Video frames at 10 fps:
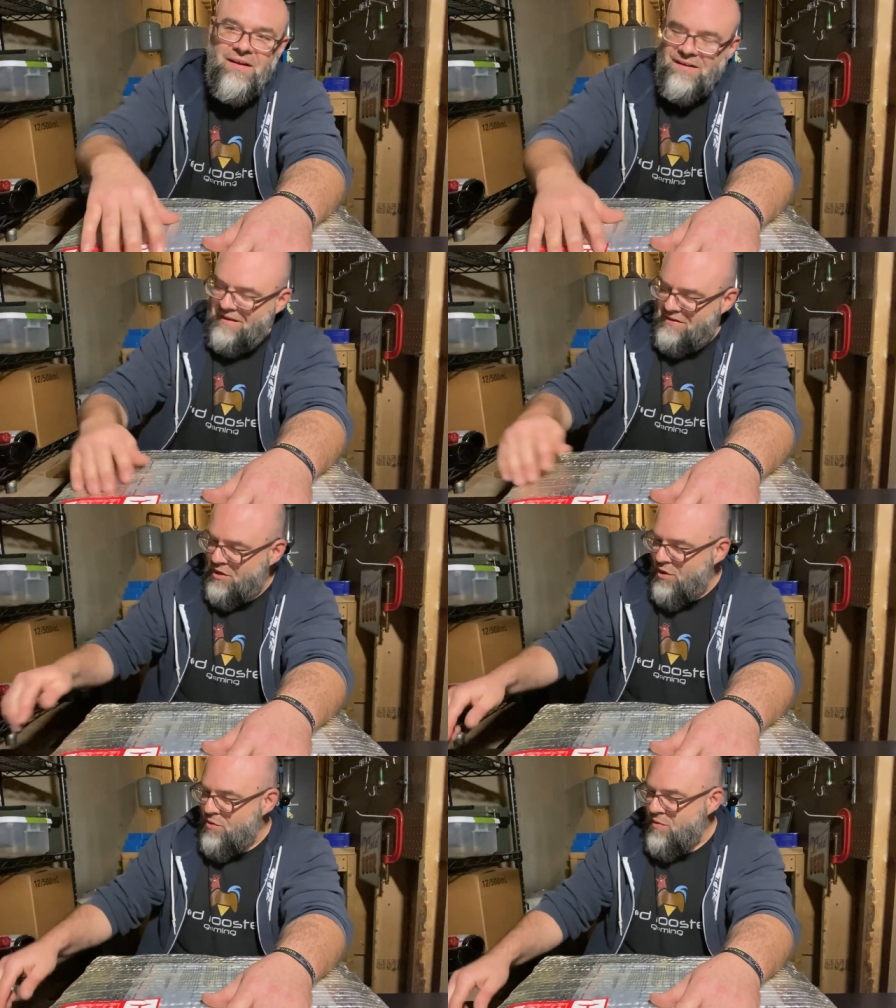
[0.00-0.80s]
let's
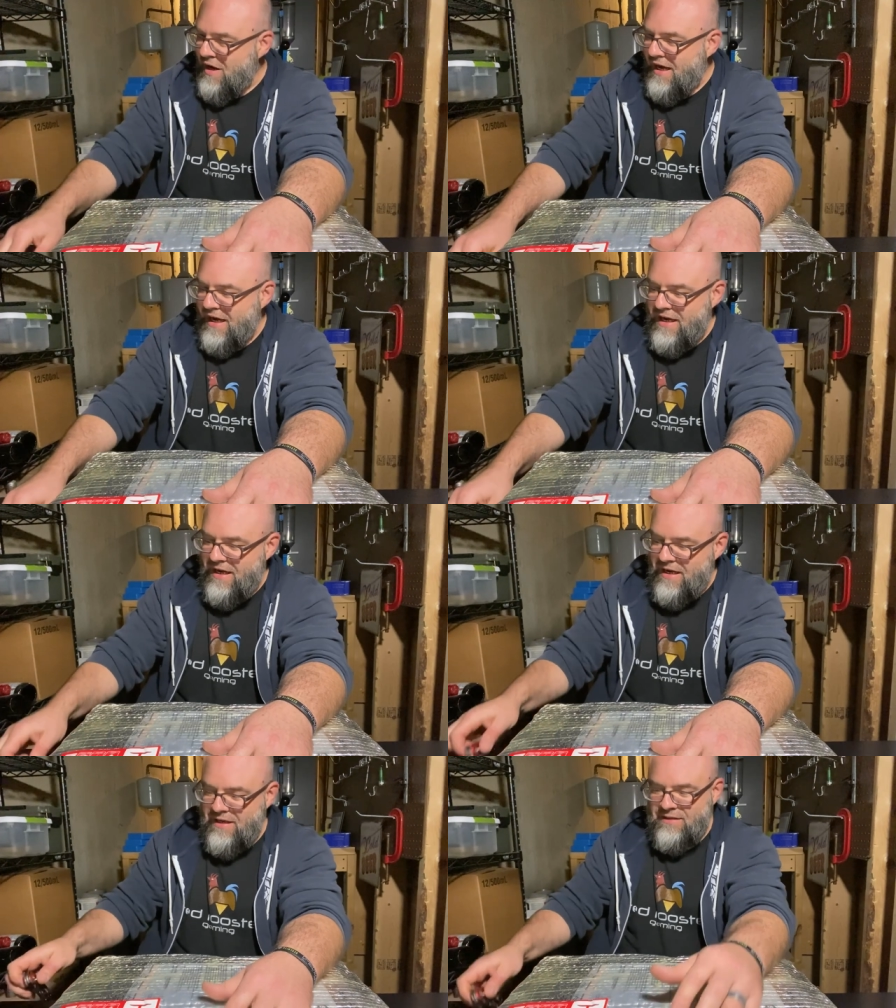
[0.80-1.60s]
go. I
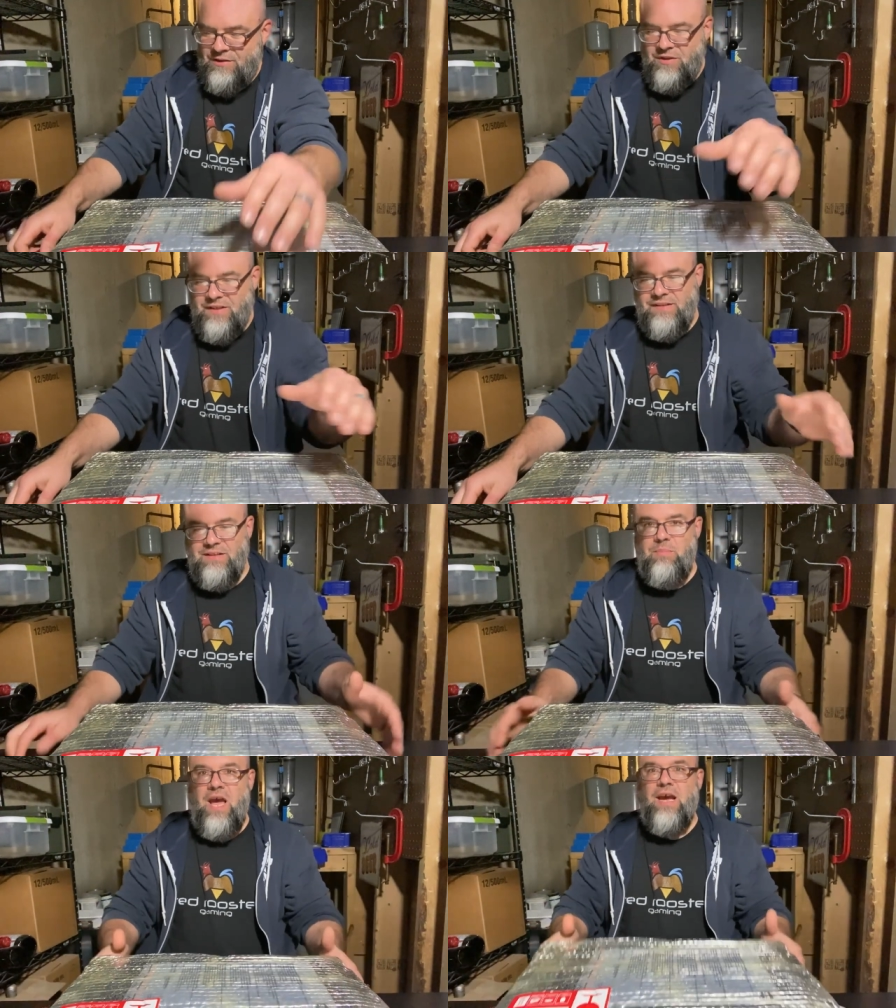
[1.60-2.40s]
uh, so this is
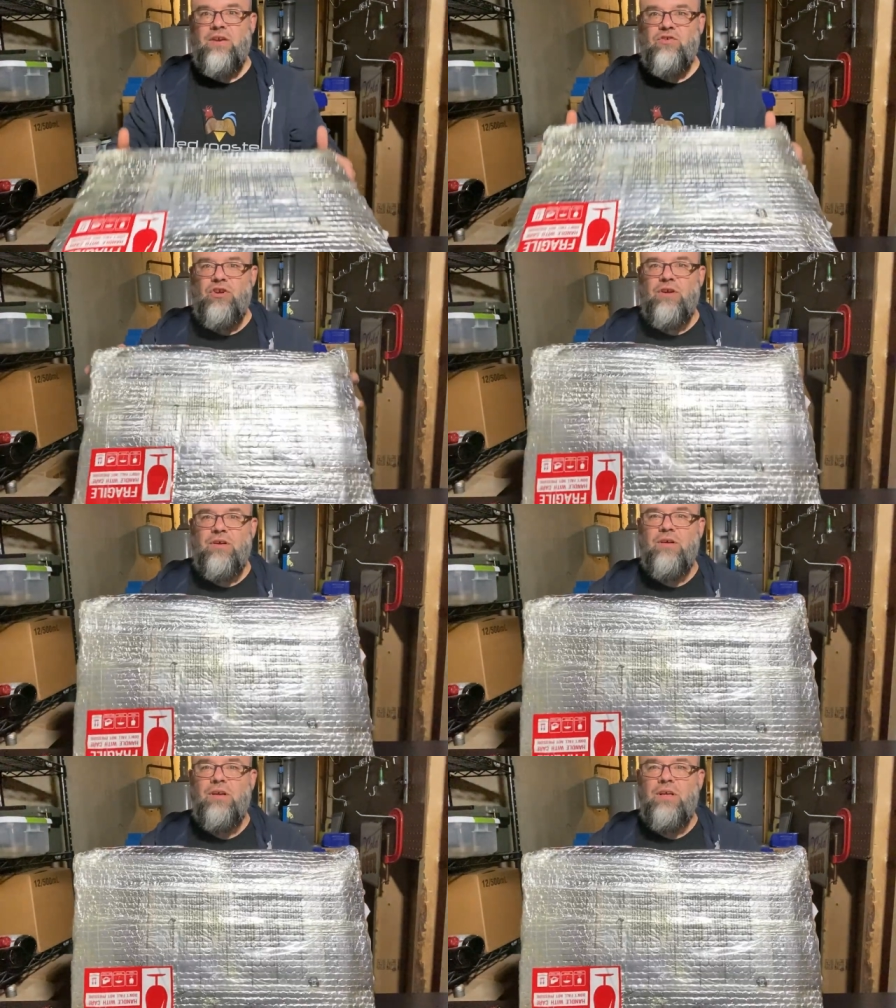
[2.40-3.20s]
the package here.
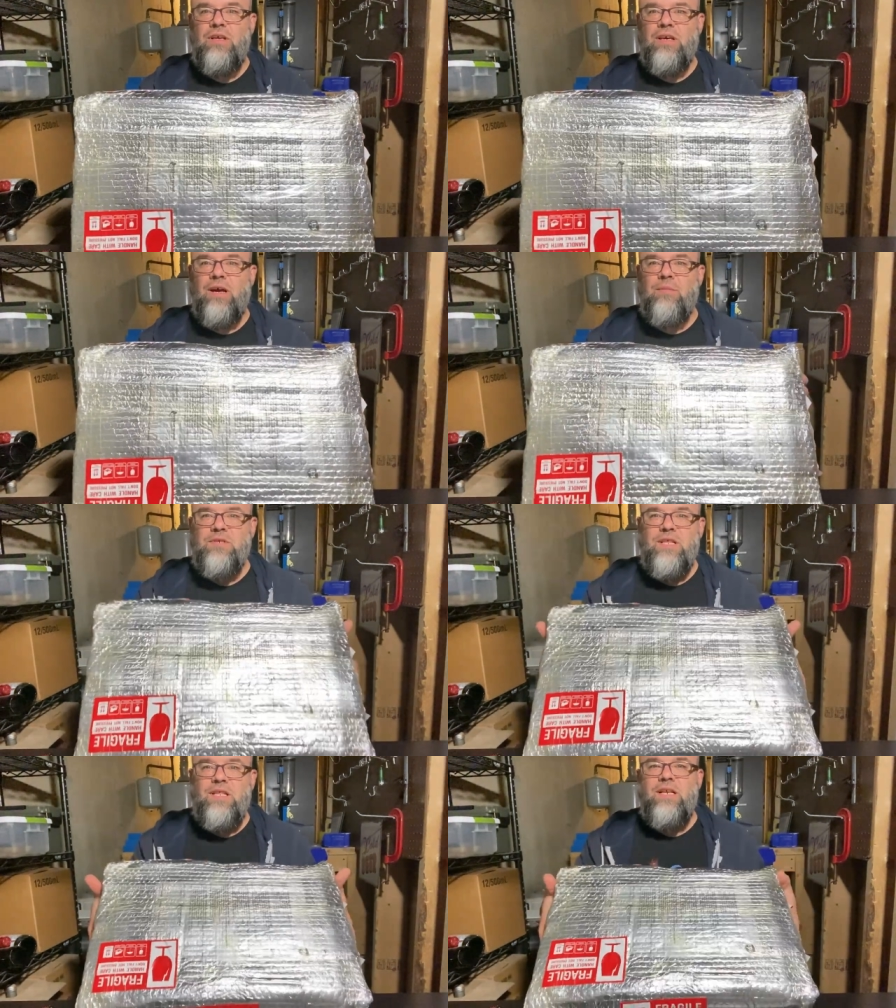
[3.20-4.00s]
Comes in the